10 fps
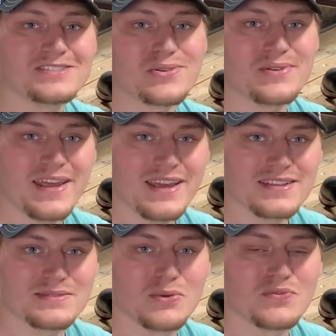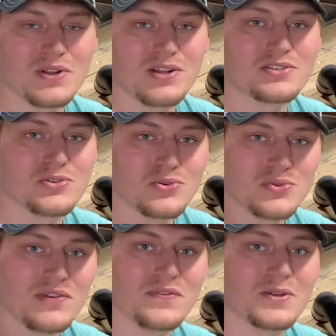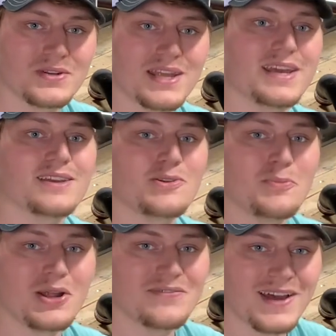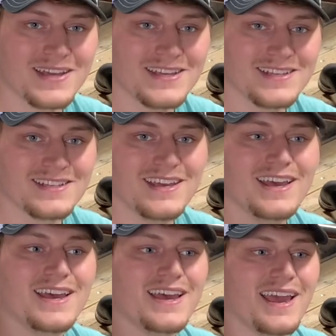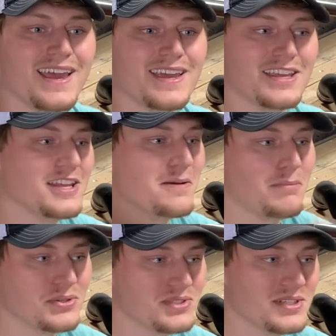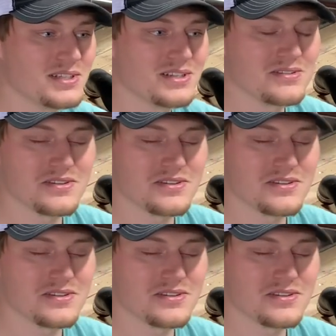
So next, moving on to the filler neck, gonna modify it and get it bolted in there.